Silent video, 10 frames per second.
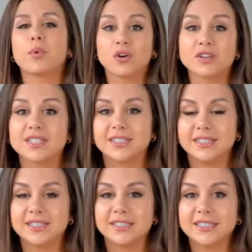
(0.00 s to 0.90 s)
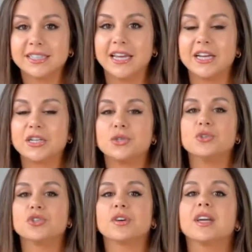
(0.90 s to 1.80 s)
personally like to
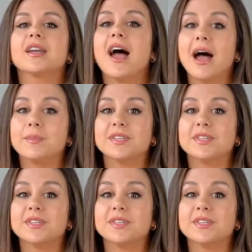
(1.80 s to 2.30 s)
train abs,